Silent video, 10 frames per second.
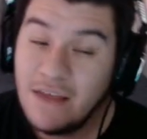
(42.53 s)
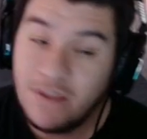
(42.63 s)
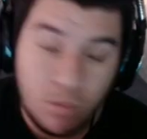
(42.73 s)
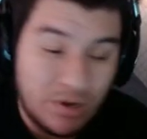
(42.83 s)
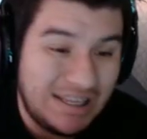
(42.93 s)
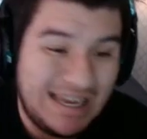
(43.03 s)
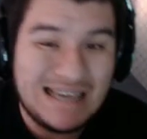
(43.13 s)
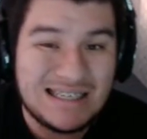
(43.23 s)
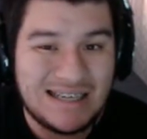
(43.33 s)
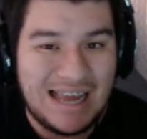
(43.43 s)
There really
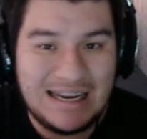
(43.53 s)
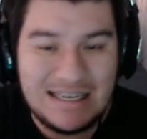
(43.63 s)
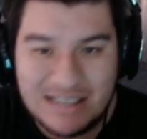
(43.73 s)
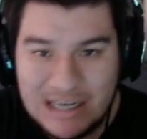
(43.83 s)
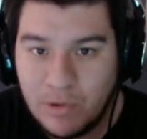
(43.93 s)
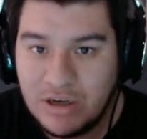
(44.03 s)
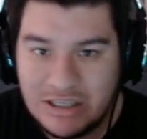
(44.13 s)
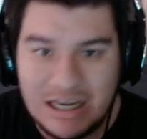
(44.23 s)
isn't any secret